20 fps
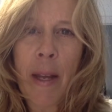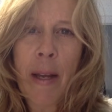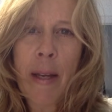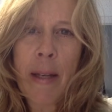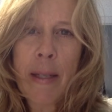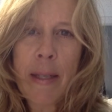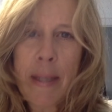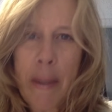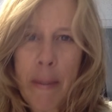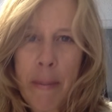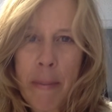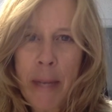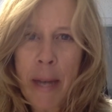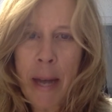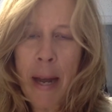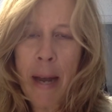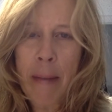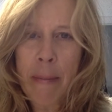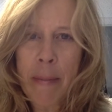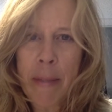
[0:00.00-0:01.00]

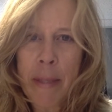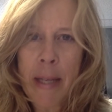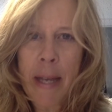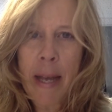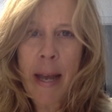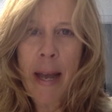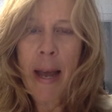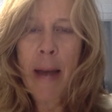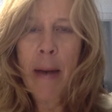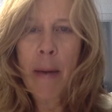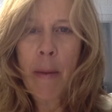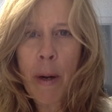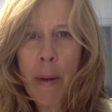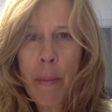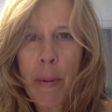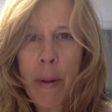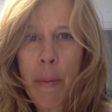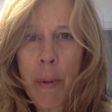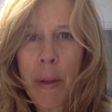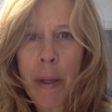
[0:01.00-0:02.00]
Sometimes, and I want to
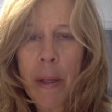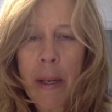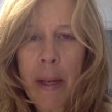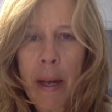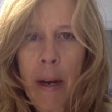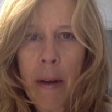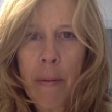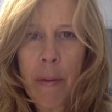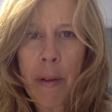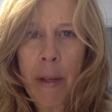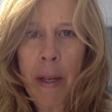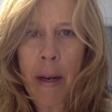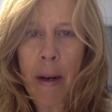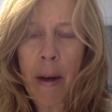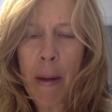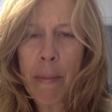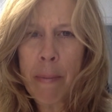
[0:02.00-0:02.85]
be really careful here,